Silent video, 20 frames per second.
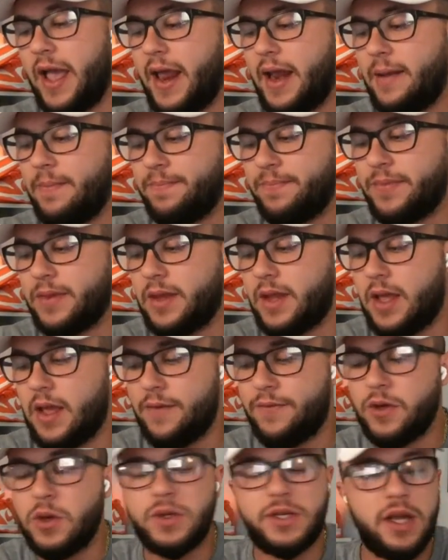And
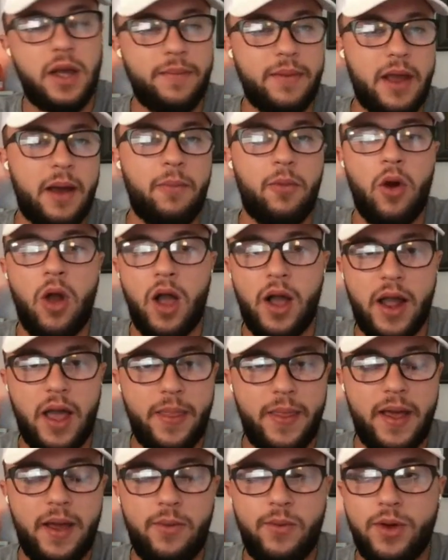if you tell me I'm
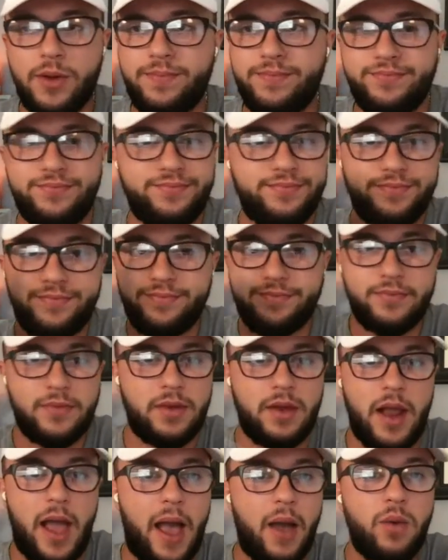wrong on that one,
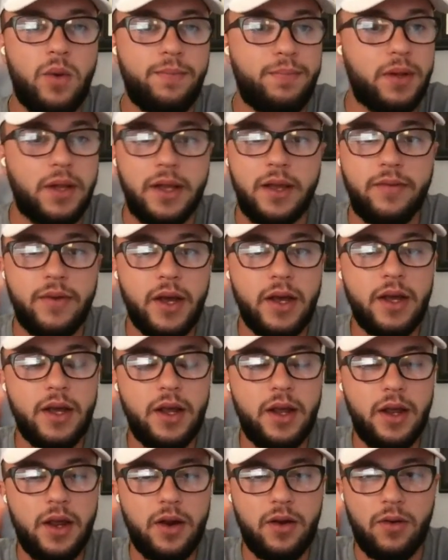I would believe it
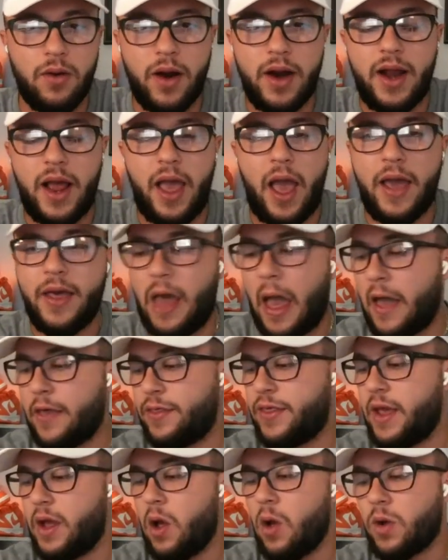right? I,
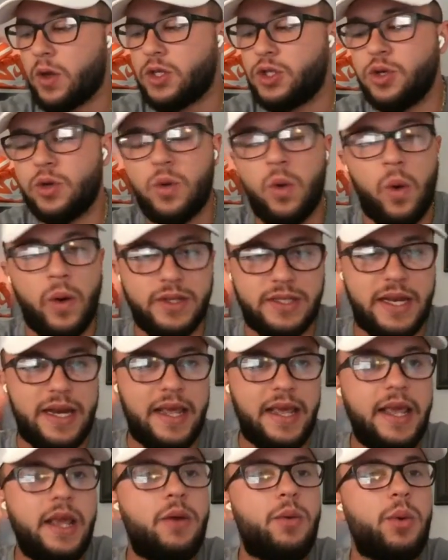I think Okechukwu is
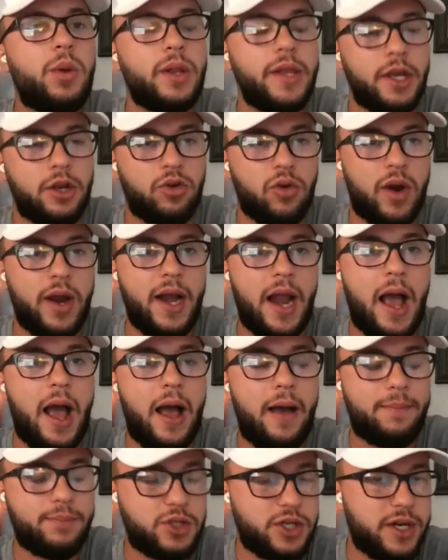an equally great
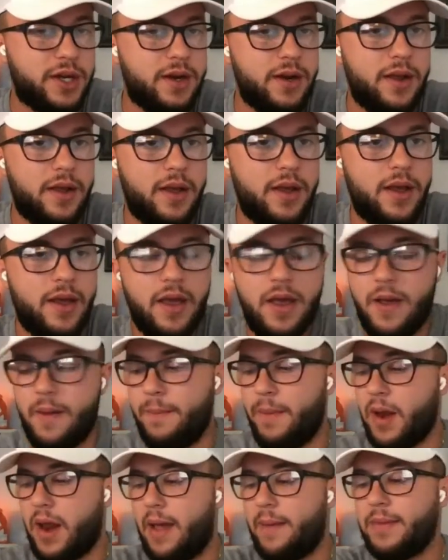option,
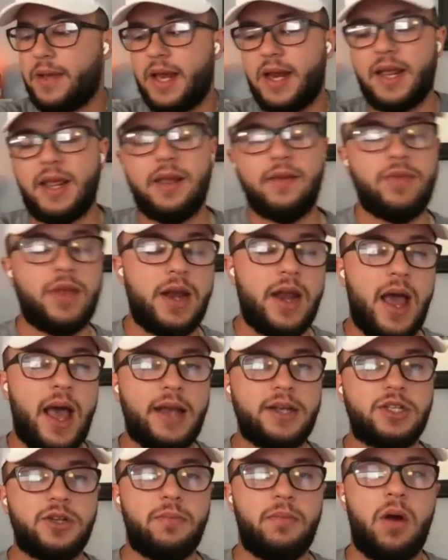but I'm going to give the
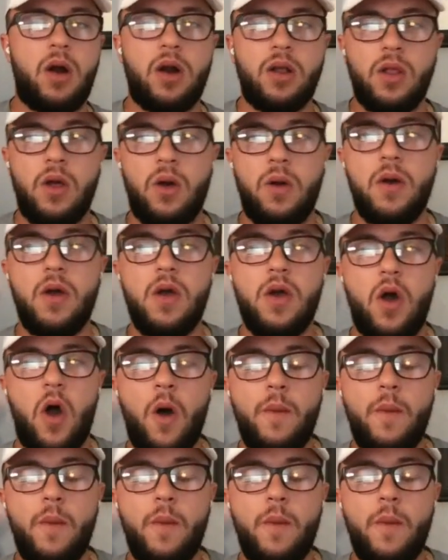nod to Marlowe.